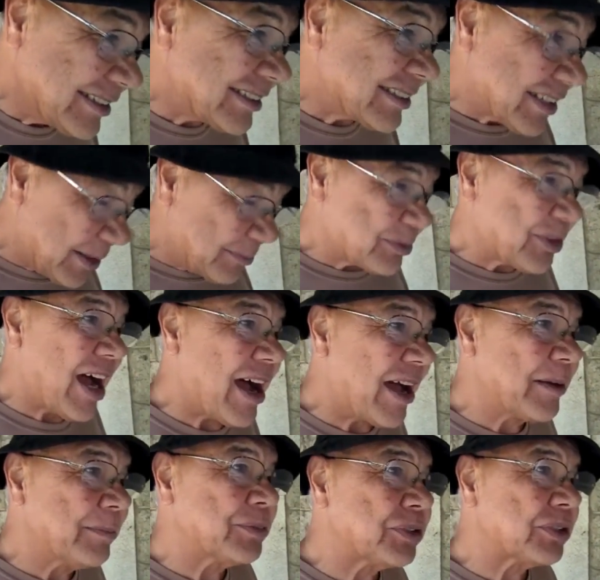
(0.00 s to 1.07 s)

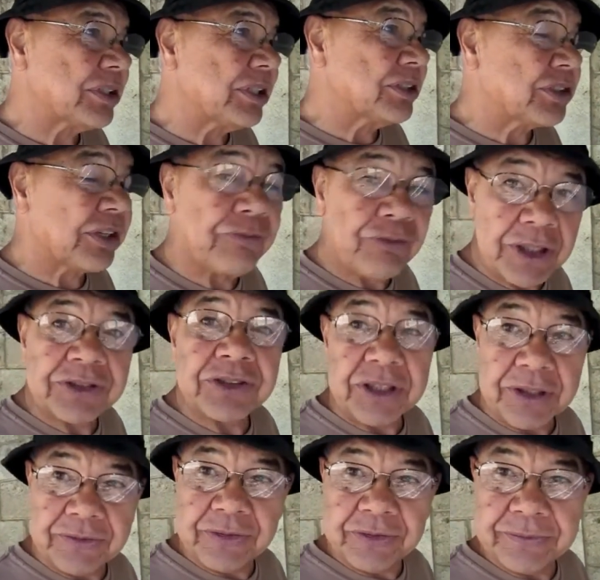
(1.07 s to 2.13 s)
sometimes it's
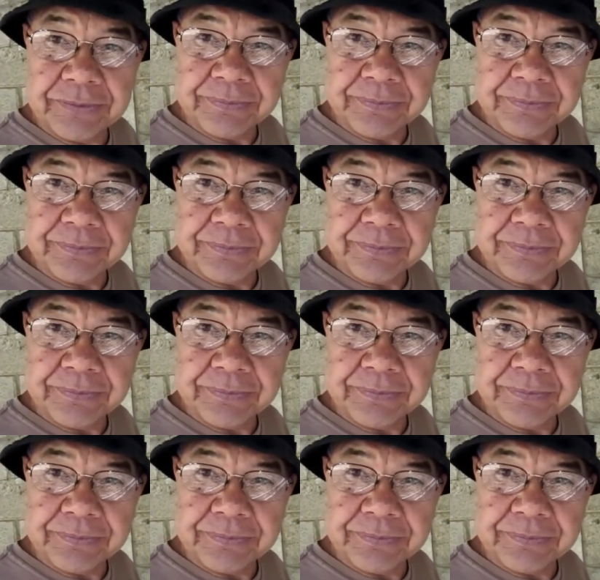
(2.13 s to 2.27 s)
offensive,